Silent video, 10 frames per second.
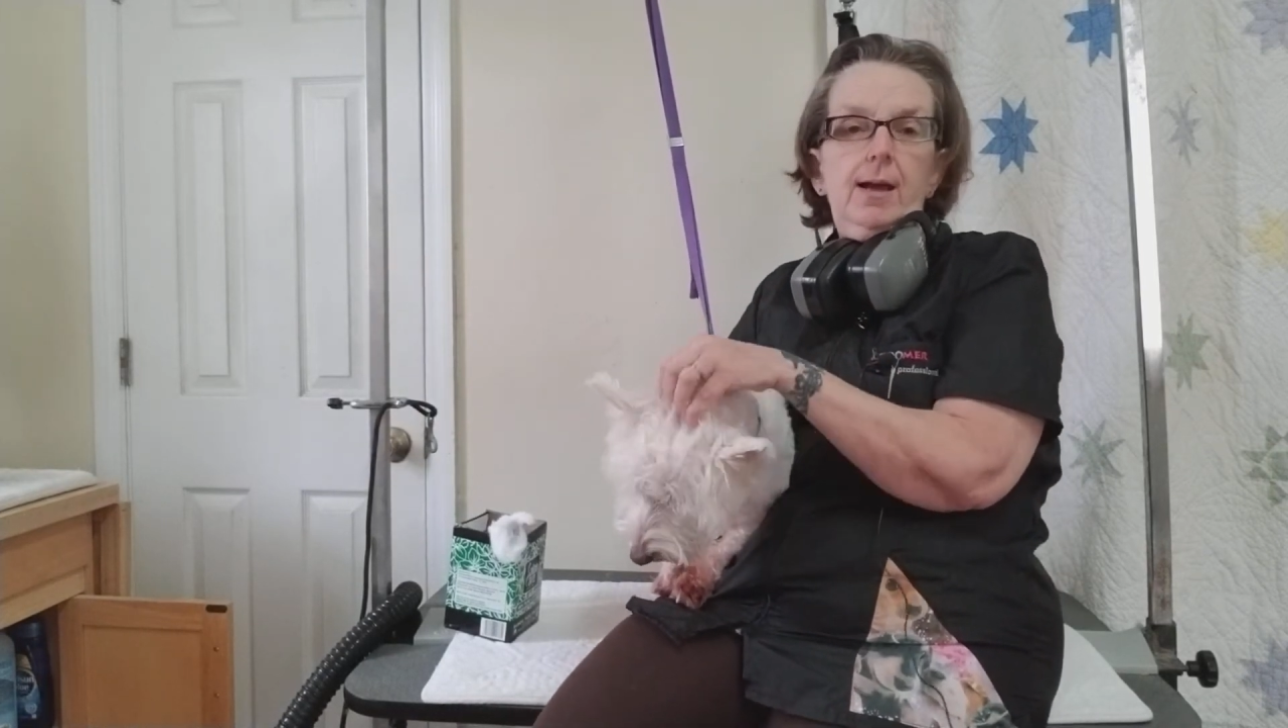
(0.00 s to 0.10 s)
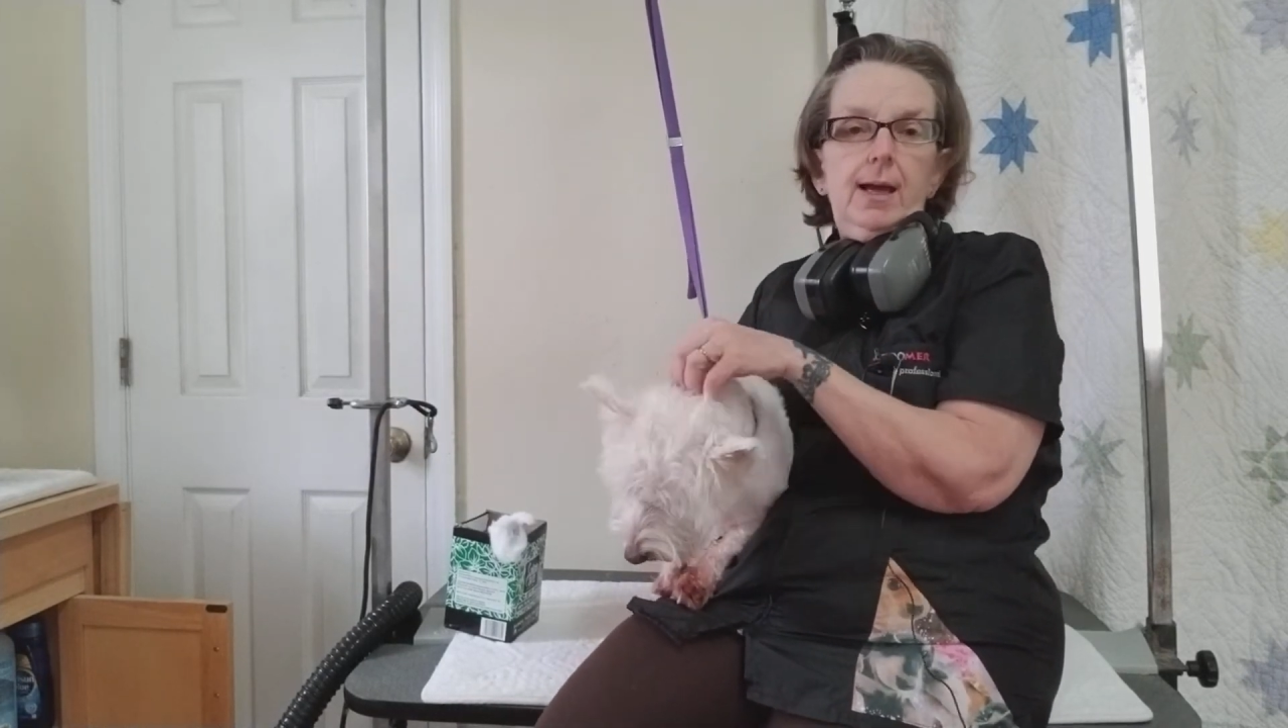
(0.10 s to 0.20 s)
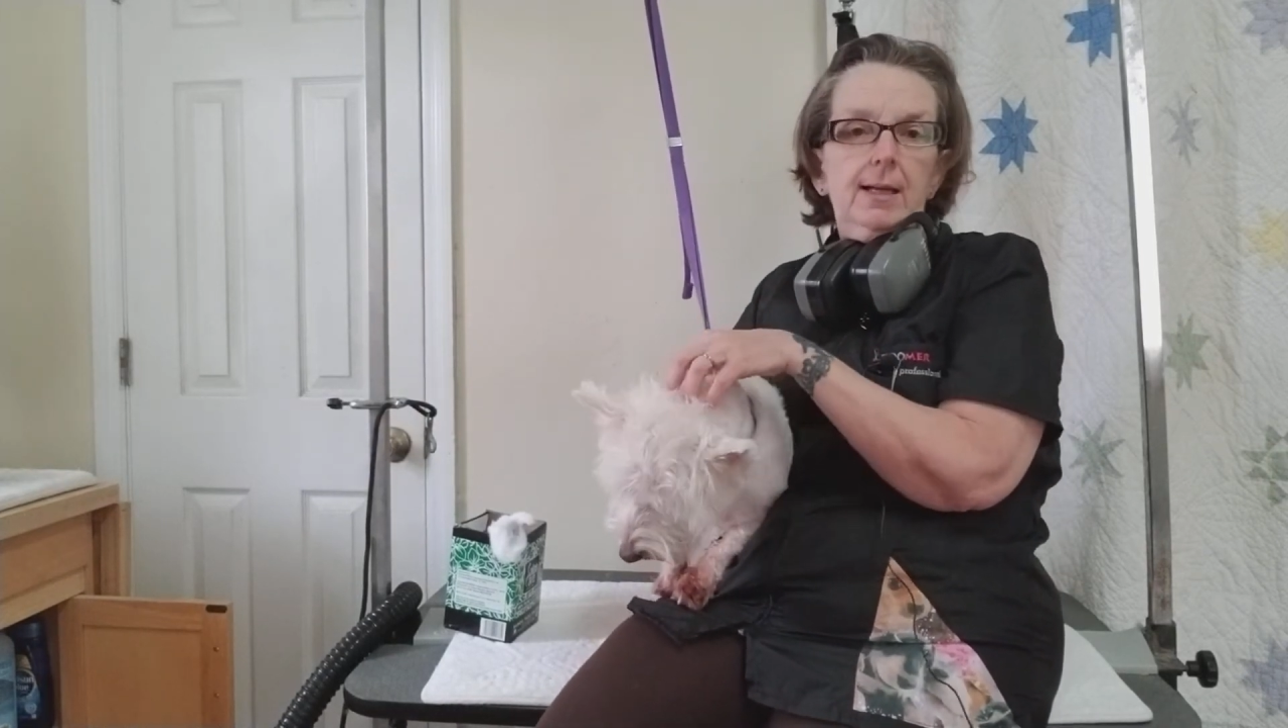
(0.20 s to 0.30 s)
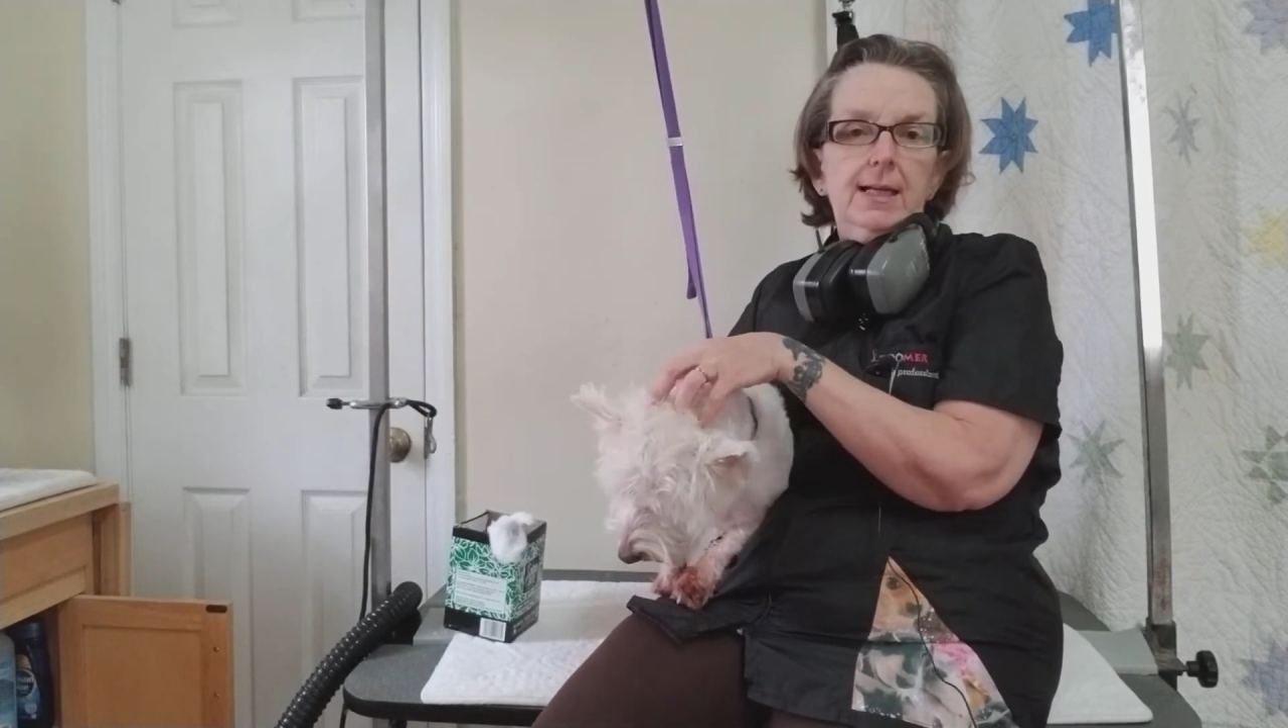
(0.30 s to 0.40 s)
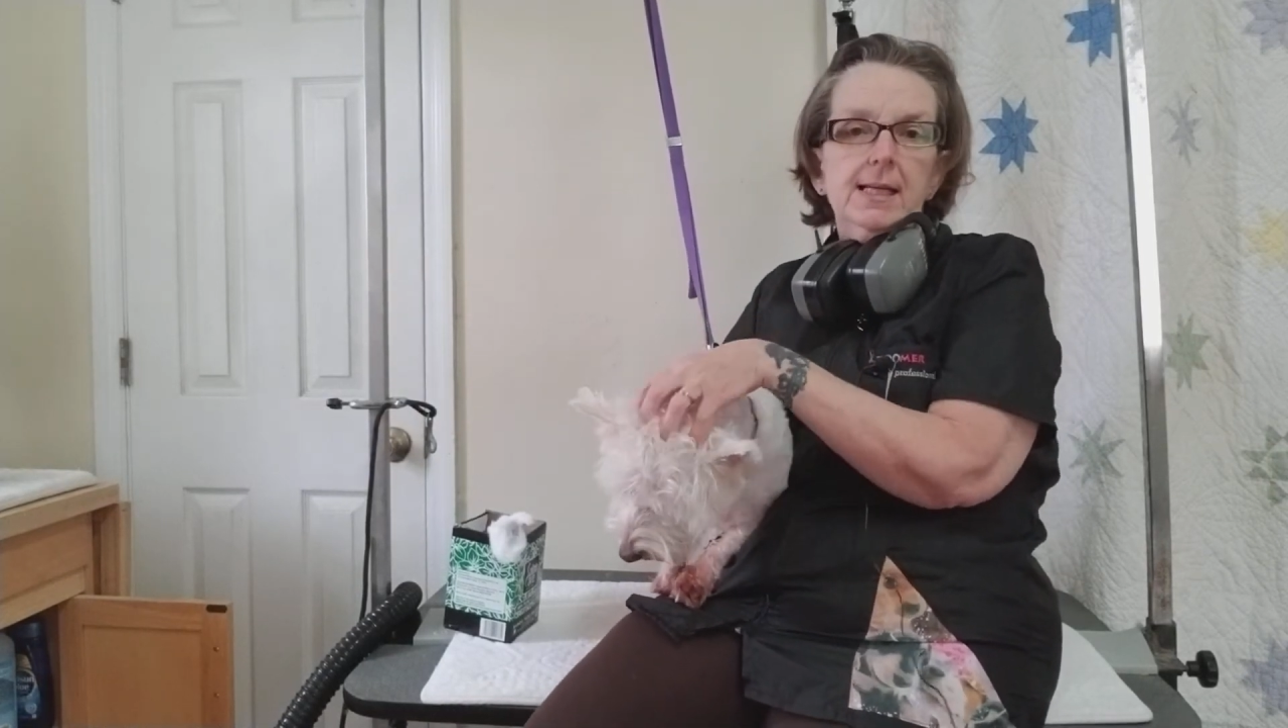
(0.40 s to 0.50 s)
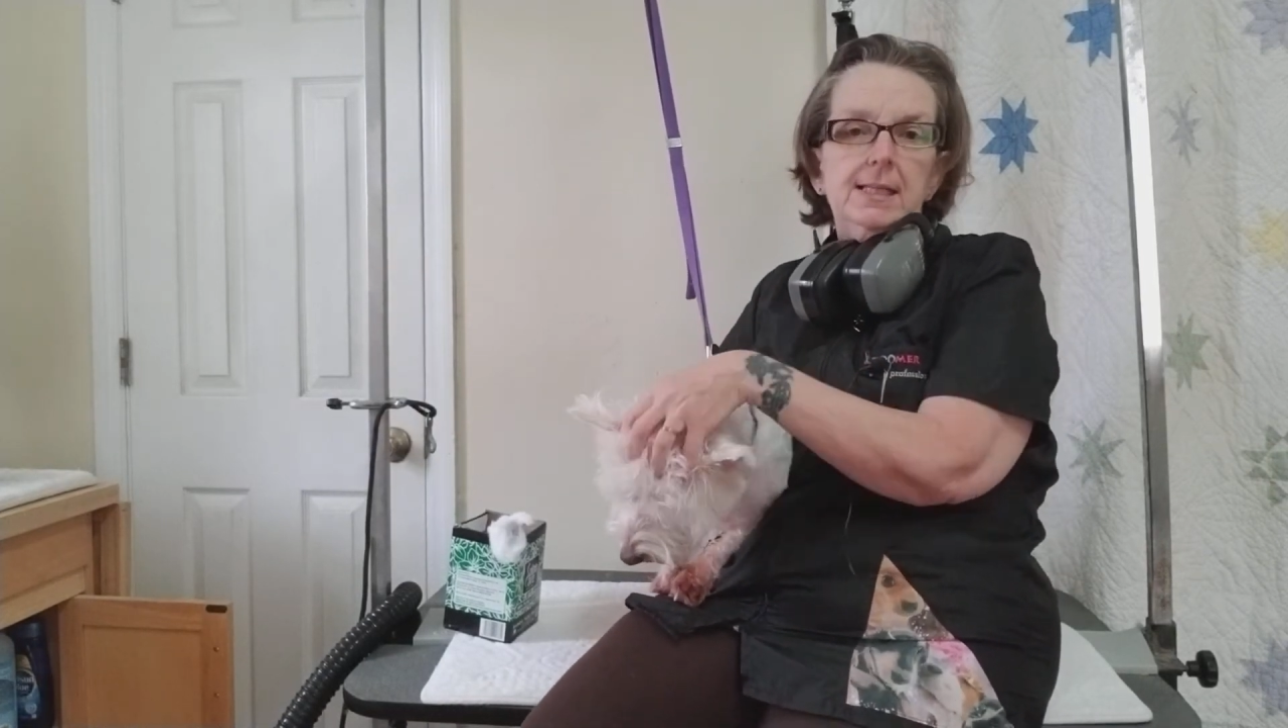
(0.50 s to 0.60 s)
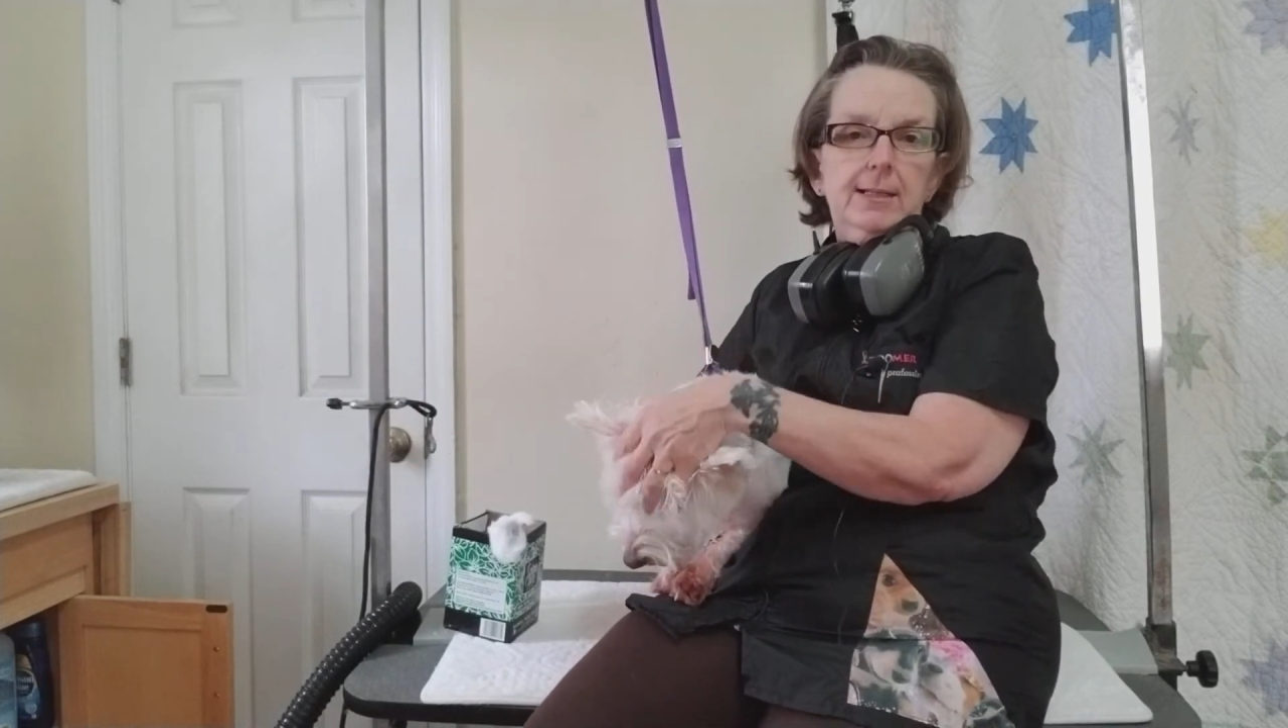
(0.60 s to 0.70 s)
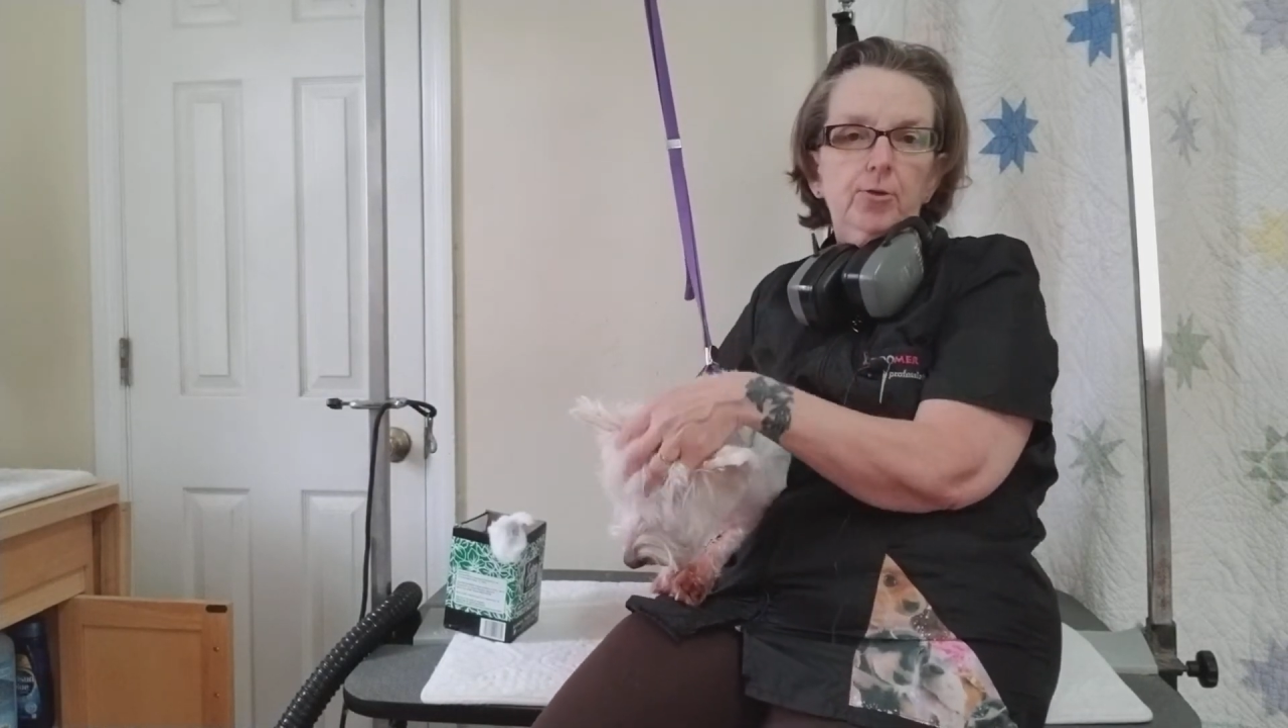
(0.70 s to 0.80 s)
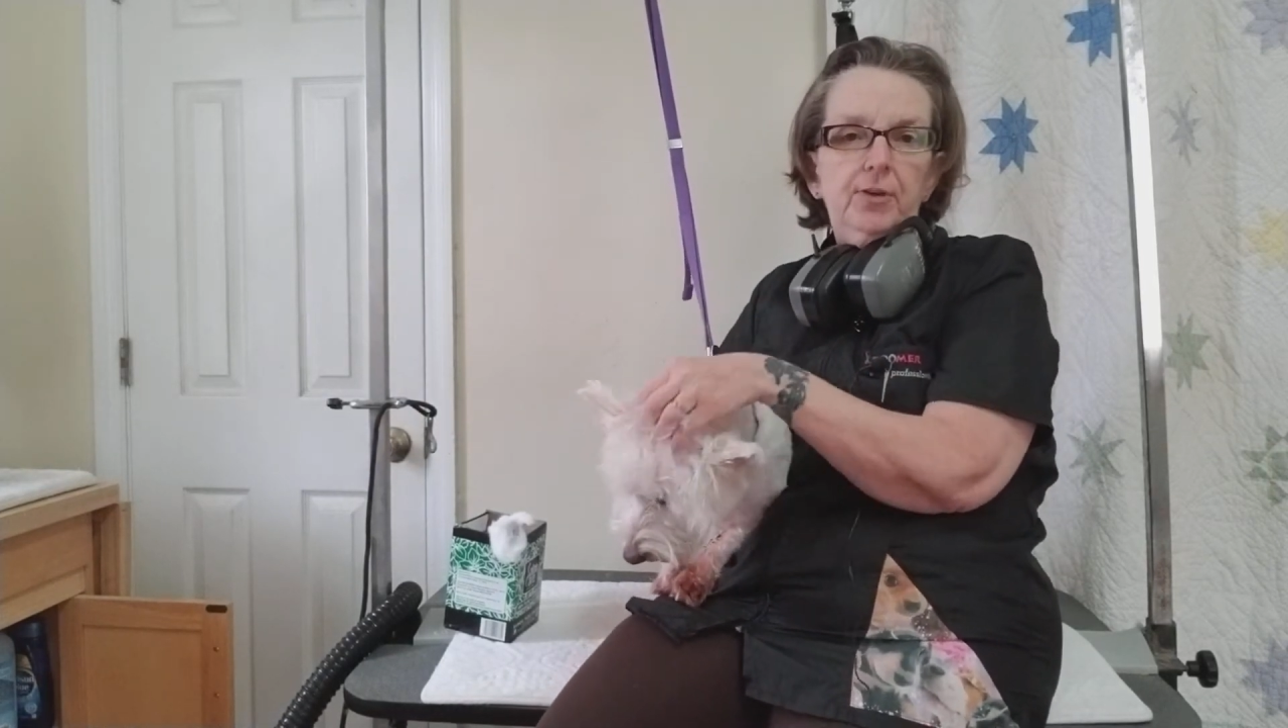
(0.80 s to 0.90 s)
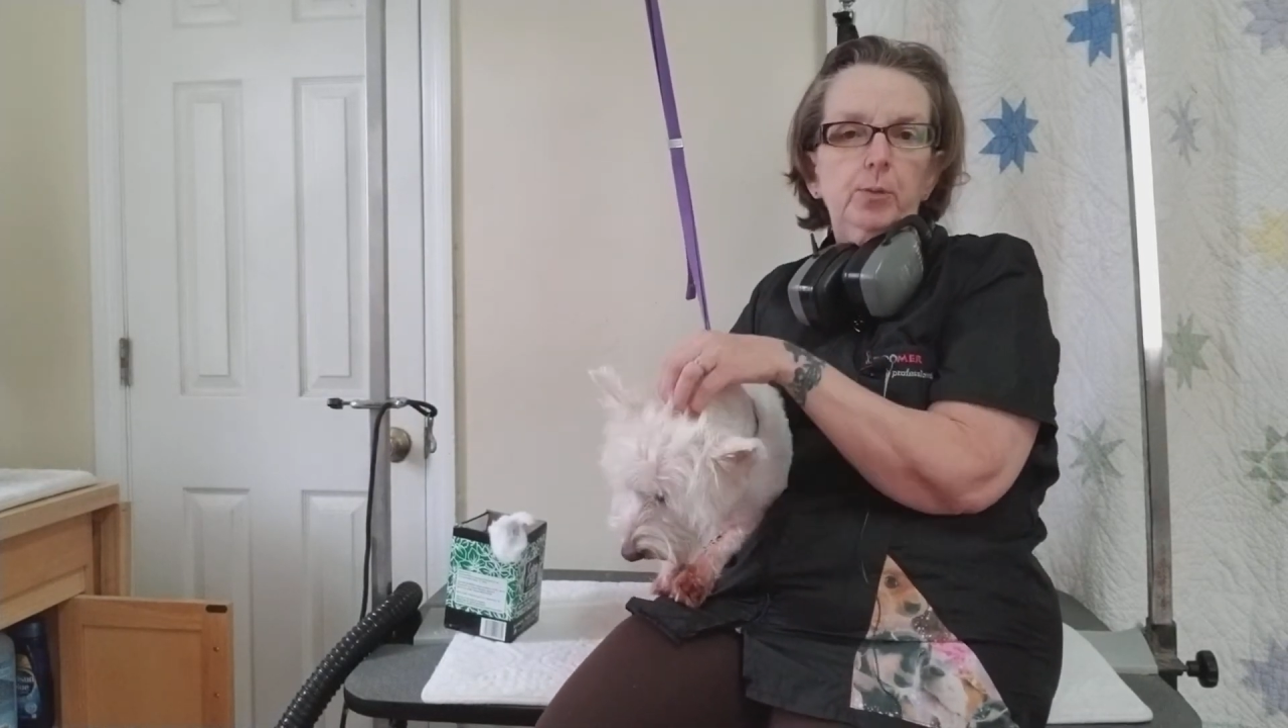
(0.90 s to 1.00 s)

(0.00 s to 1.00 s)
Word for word: and it doesn't interfere